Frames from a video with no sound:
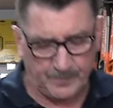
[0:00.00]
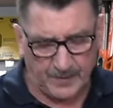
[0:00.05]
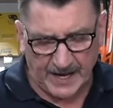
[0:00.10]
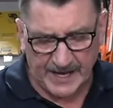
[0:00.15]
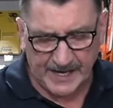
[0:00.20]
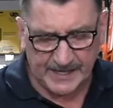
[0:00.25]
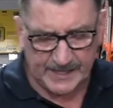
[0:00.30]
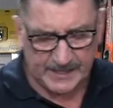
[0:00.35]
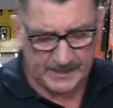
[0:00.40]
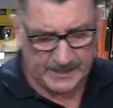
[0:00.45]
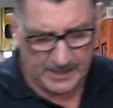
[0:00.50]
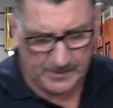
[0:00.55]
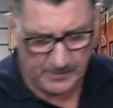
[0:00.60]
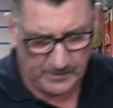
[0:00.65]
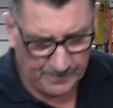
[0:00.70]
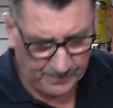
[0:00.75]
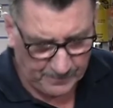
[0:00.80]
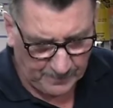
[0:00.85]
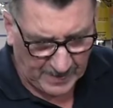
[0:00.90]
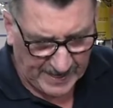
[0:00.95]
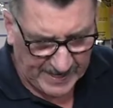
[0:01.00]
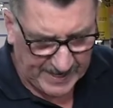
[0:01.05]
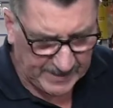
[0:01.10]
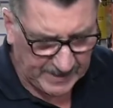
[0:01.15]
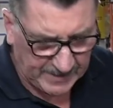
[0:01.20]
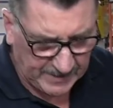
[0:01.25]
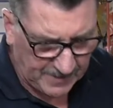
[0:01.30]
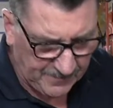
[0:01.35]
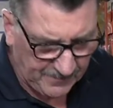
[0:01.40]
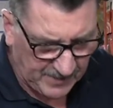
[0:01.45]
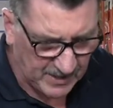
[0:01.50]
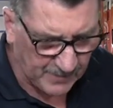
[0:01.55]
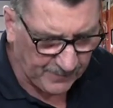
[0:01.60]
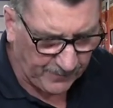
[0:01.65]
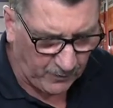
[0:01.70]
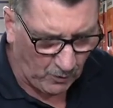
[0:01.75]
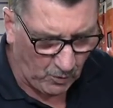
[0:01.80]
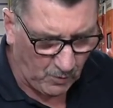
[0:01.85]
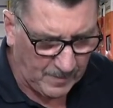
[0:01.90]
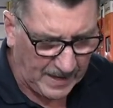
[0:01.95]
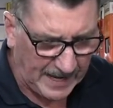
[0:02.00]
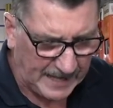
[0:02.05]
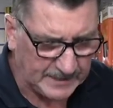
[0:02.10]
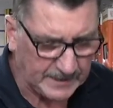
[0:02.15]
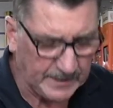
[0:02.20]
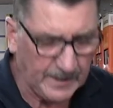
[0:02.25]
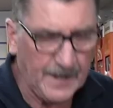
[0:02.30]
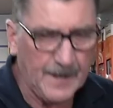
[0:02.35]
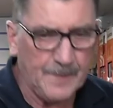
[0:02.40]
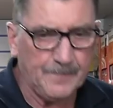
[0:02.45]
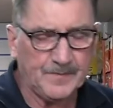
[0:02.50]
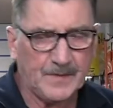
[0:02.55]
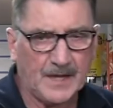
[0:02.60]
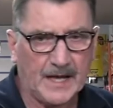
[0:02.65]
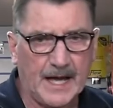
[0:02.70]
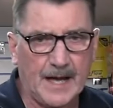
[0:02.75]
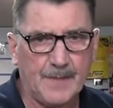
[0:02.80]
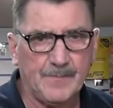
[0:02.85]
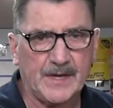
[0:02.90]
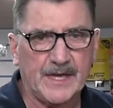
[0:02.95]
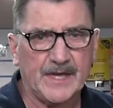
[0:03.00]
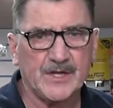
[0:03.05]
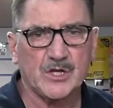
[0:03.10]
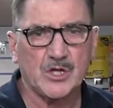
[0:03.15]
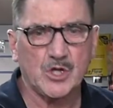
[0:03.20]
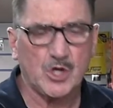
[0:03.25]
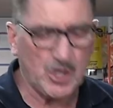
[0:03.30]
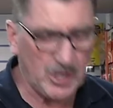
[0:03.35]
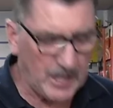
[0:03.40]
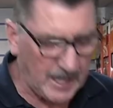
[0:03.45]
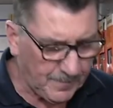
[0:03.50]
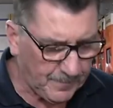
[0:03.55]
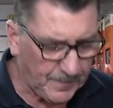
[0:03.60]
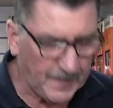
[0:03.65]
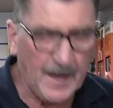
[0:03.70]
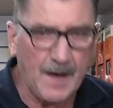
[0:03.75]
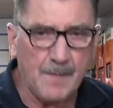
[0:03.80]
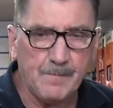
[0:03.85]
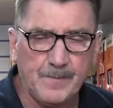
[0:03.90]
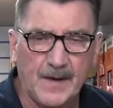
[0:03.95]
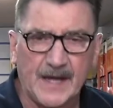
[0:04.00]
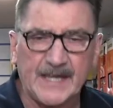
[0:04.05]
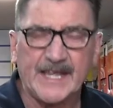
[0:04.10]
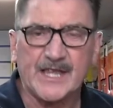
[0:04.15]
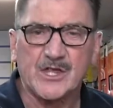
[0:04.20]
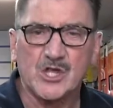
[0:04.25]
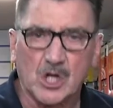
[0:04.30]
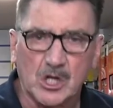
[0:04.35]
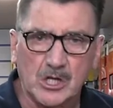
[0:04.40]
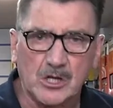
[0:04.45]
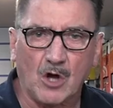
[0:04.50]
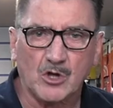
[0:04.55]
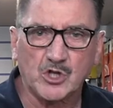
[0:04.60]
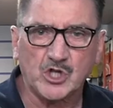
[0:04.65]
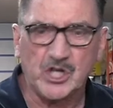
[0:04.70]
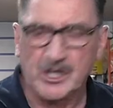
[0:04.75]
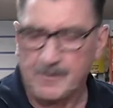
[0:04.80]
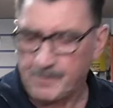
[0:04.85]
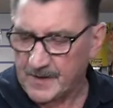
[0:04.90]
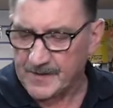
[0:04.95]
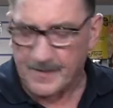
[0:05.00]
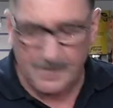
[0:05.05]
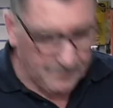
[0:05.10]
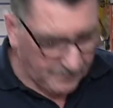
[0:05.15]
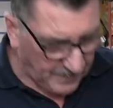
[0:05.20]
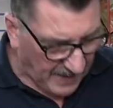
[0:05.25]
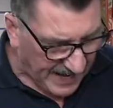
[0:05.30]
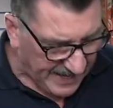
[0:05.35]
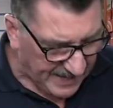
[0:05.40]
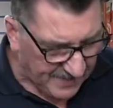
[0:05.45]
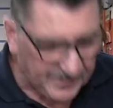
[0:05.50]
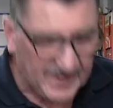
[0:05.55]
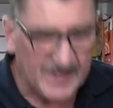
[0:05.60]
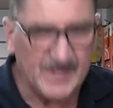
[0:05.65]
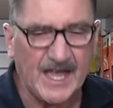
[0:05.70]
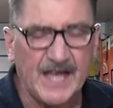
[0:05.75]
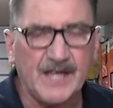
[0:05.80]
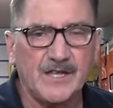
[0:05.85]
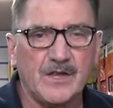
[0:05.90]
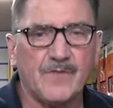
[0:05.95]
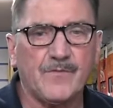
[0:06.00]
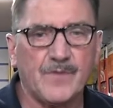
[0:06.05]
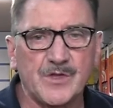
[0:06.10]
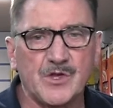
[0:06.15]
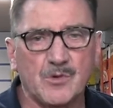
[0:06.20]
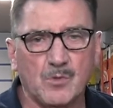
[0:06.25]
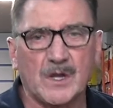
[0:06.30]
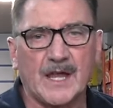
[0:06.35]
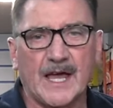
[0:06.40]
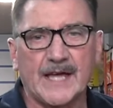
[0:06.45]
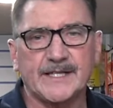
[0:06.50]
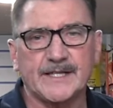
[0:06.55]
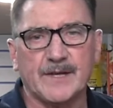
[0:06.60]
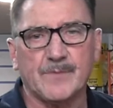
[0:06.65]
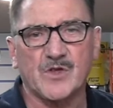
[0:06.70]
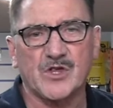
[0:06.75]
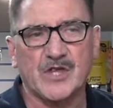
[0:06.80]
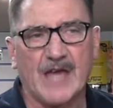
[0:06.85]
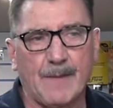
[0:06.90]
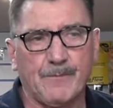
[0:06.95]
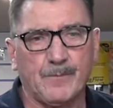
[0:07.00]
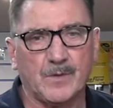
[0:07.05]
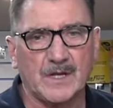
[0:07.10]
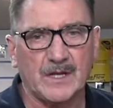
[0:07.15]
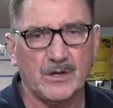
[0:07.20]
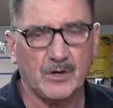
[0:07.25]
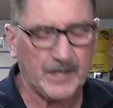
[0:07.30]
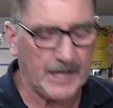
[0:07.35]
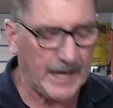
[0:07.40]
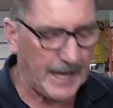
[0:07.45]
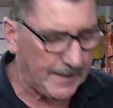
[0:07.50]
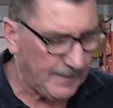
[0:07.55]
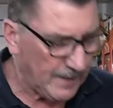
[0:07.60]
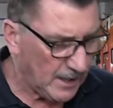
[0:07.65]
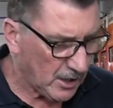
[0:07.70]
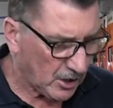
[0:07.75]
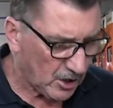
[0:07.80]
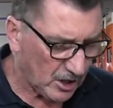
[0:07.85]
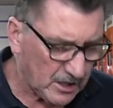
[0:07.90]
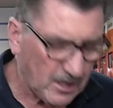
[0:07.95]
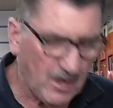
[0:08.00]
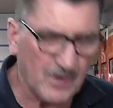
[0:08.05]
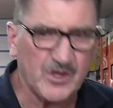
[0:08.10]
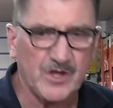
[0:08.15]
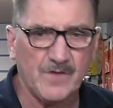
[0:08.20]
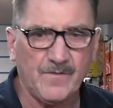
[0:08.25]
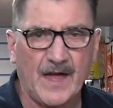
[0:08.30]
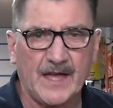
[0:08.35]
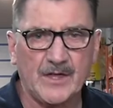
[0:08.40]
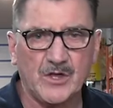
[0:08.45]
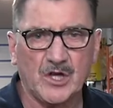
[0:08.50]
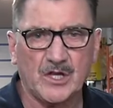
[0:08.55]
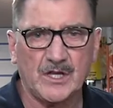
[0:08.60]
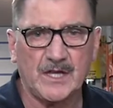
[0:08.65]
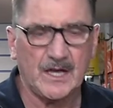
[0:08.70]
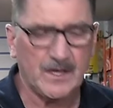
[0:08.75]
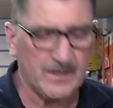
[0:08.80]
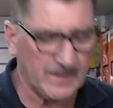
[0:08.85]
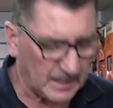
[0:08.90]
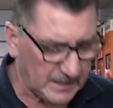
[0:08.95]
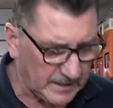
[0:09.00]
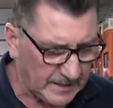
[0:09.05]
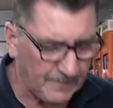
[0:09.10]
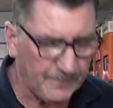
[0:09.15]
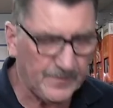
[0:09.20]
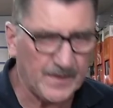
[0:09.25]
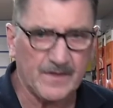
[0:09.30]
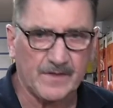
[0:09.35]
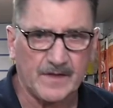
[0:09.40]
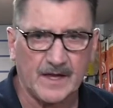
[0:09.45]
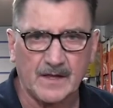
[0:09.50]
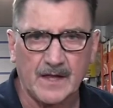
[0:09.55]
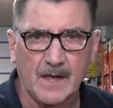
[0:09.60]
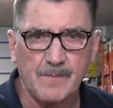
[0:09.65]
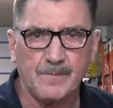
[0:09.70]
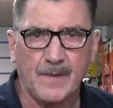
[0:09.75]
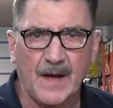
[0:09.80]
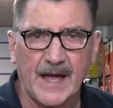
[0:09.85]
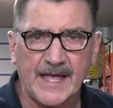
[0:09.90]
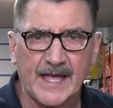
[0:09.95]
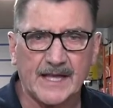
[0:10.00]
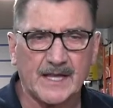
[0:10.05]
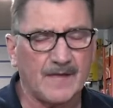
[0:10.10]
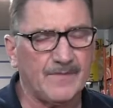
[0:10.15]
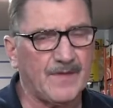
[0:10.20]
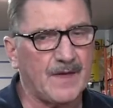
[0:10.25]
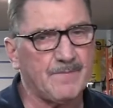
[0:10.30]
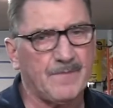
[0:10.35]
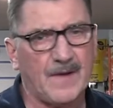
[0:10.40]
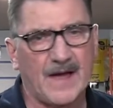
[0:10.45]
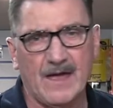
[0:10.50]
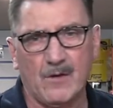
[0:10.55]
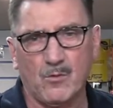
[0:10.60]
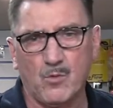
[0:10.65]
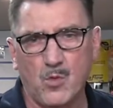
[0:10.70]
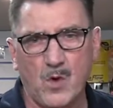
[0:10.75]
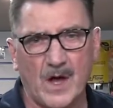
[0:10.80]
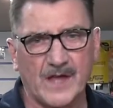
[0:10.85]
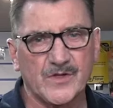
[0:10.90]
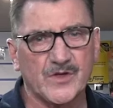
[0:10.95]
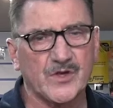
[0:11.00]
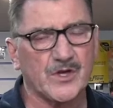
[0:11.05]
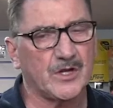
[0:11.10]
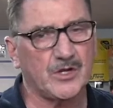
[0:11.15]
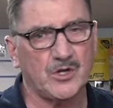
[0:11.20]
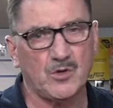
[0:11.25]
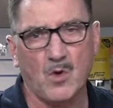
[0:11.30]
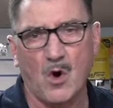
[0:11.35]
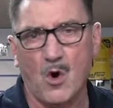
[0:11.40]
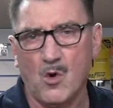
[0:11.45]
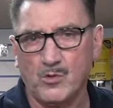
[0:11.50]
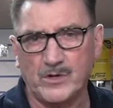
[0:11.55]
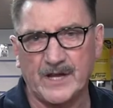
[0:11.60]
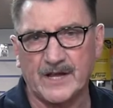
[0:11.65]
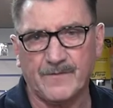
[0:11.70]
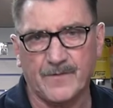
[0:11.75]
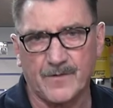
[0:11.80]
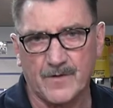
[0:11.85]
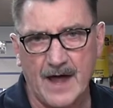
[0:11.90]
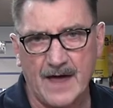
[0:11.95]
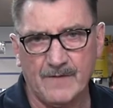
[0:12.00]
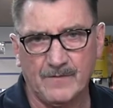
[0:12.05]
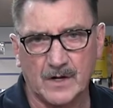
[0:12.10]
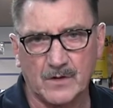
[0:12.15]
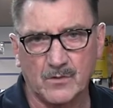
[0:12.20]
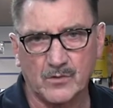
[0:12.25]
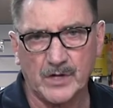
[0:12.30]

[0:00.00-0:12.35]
Buying it in this format isn't cheap, but it's a lot cheaper than buying these individual items separately. Okay, got lots of engineers that love this thing. They buy it and they buy it once and you own it forever.